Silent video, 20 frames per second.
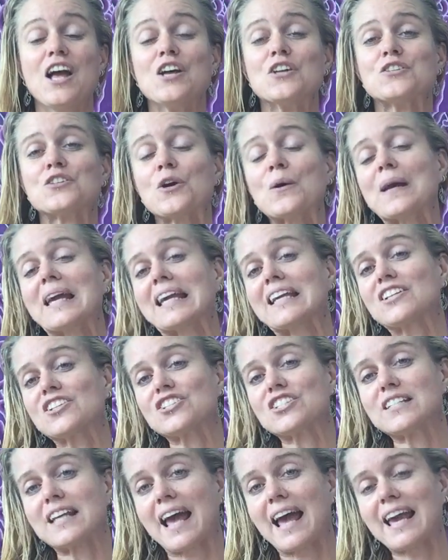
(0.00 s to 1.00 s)
So
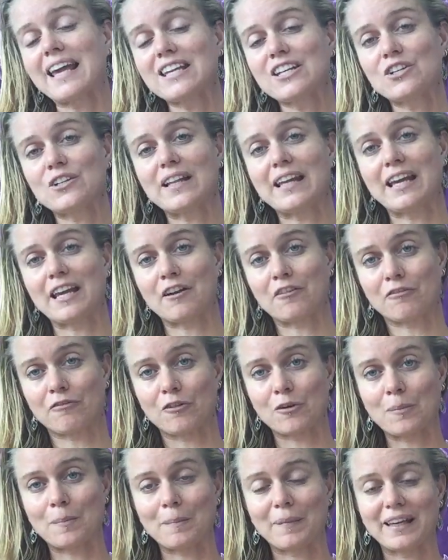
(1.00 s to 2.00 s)
each day you'll hear
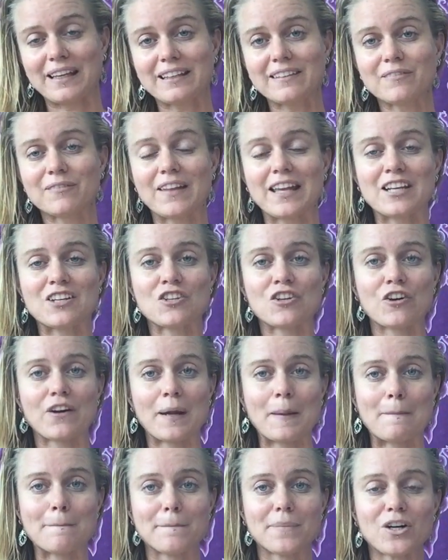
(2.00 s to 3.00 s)
from me in your
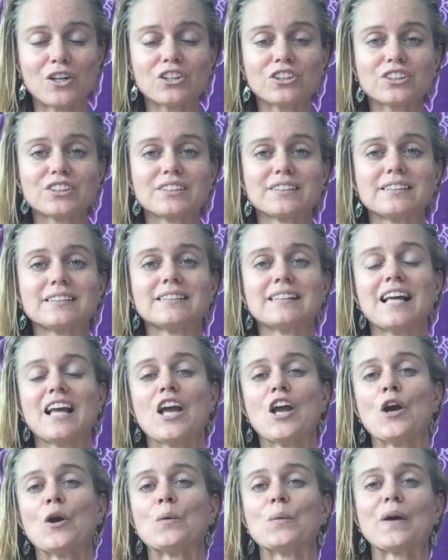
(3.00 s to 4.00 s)
inbox
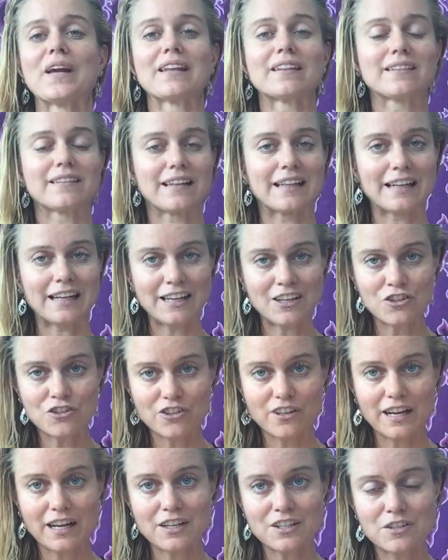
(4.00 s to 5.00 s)
with an
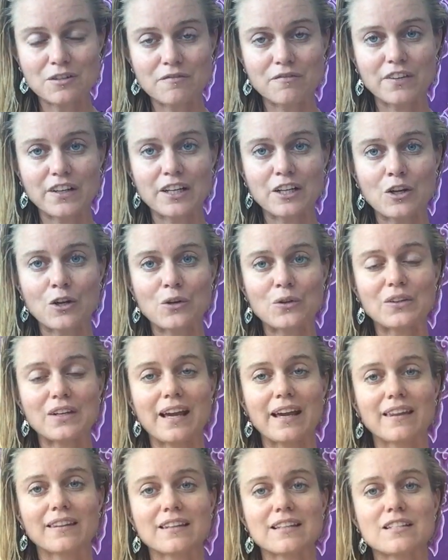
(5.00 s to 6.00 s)
introduction video
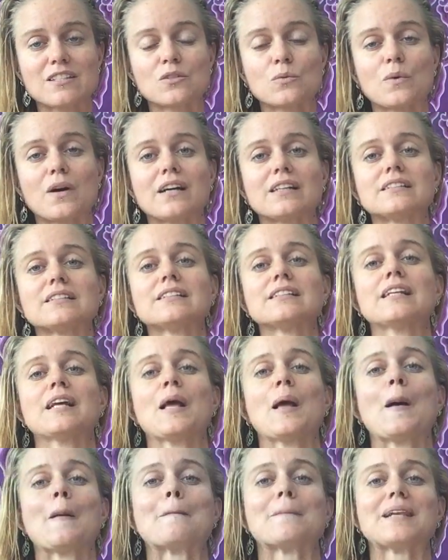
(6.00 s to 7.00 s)
like this one,
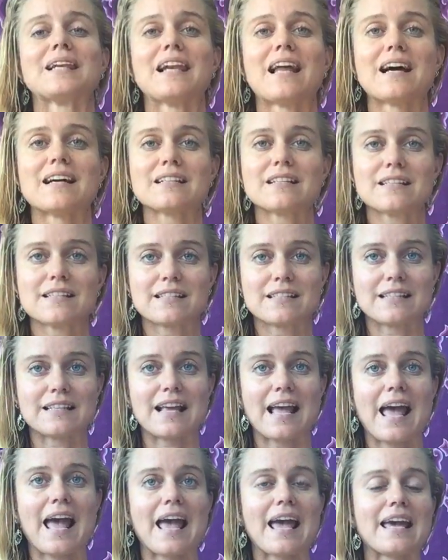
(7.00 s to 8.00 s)
plus
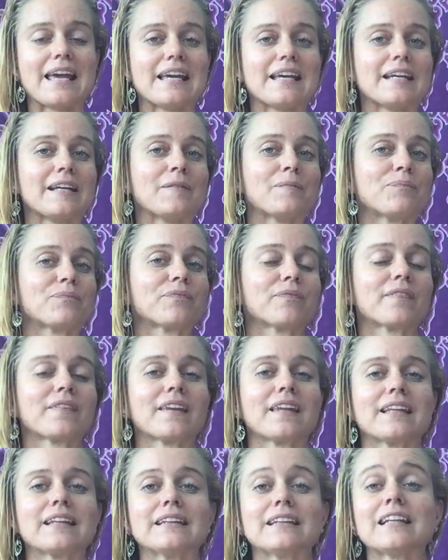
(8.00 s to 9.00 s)
a
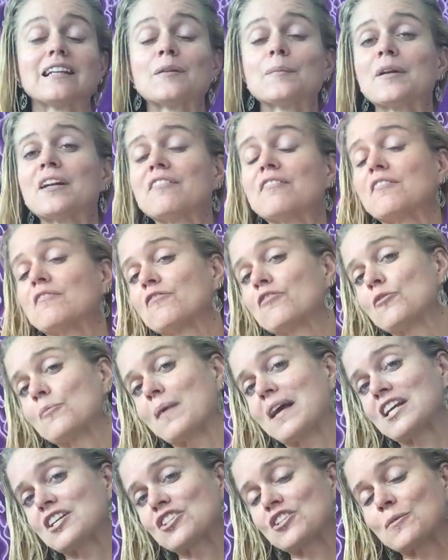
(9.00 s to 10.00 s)
little bit of
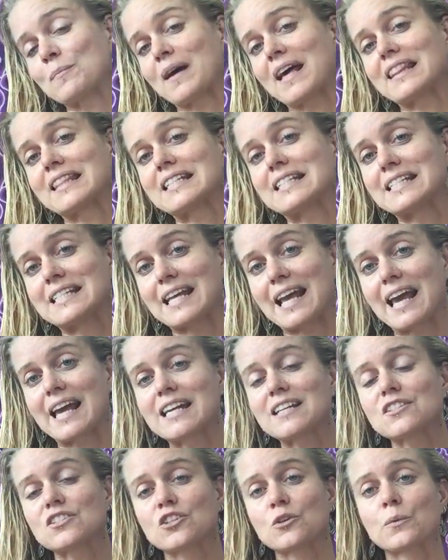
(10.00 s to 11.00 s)
information about the
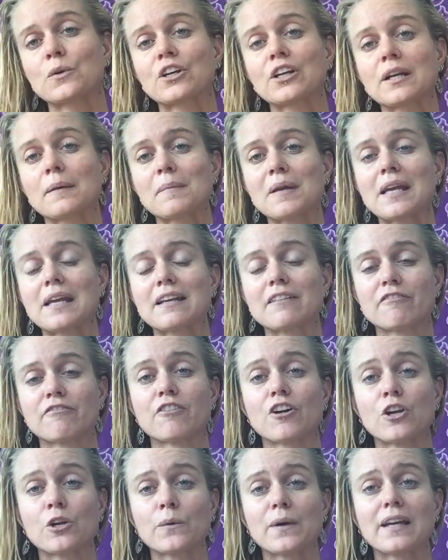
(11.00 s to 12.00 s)
day. So we're going to be
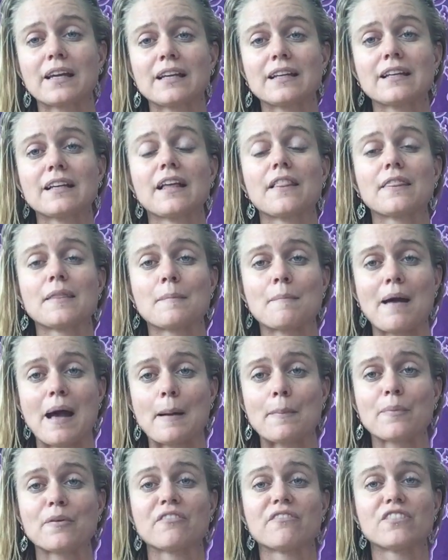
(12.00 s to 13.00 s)
following the
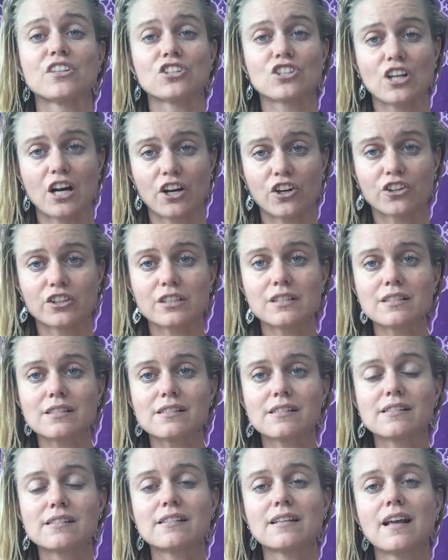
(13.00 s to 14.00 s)
map of the
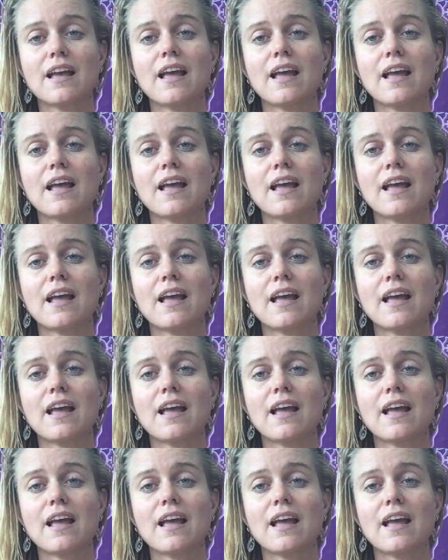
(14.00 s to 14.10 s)
chakras.